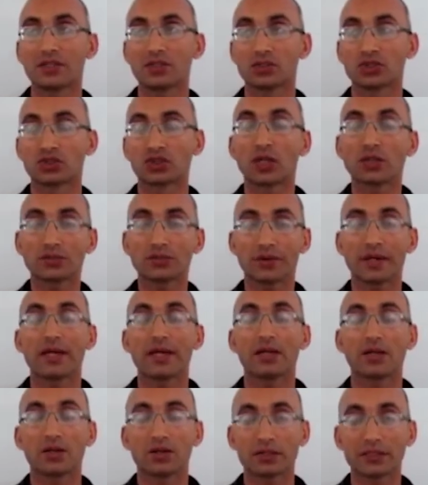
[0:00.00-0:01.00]

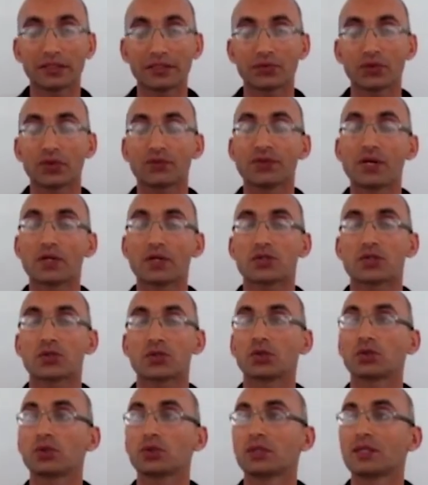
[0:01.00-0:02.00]
genre, refers
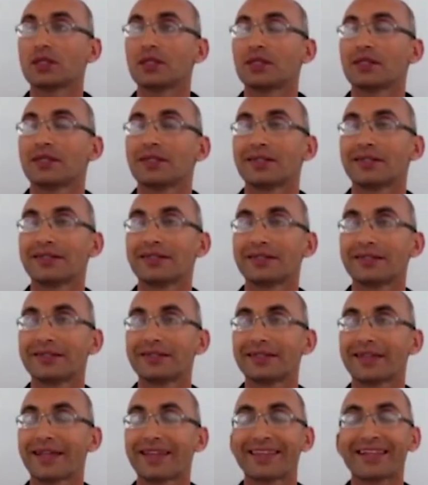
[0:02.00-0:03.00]
to
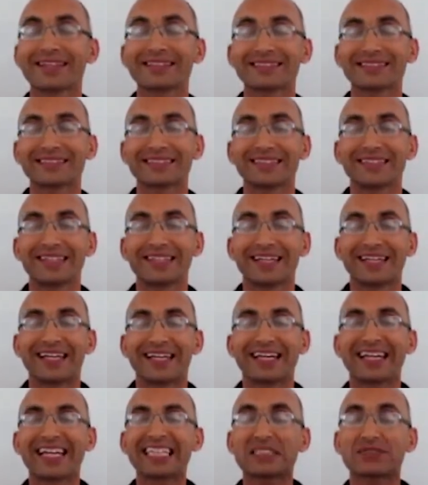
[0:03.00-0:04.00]
that
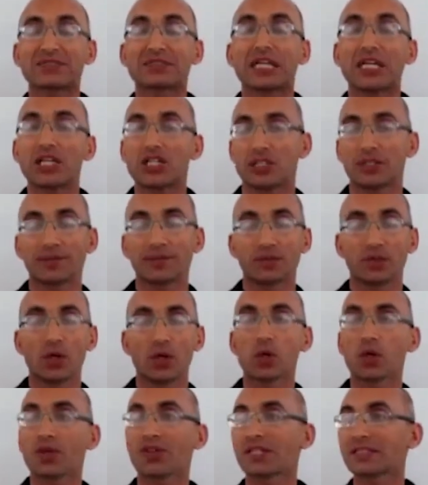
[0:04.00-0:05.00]
classification
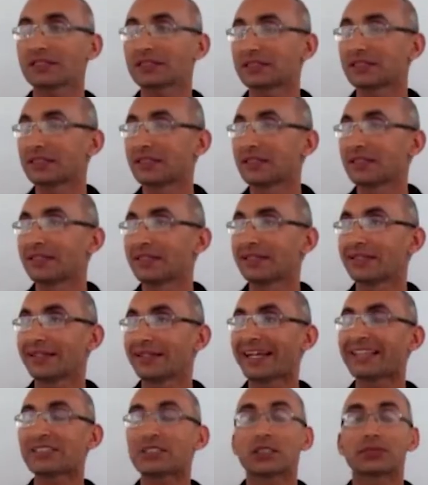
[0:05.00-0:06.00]
or that
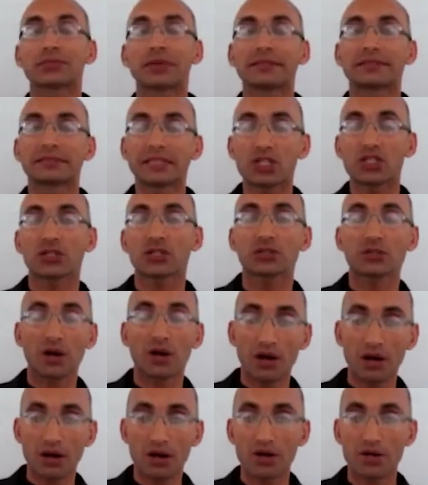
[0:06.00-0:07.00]
categorization
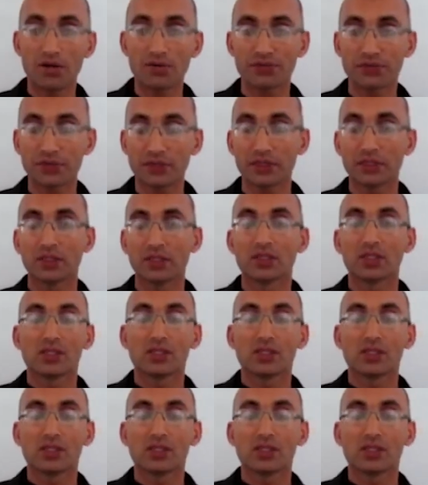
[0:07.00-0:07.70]
of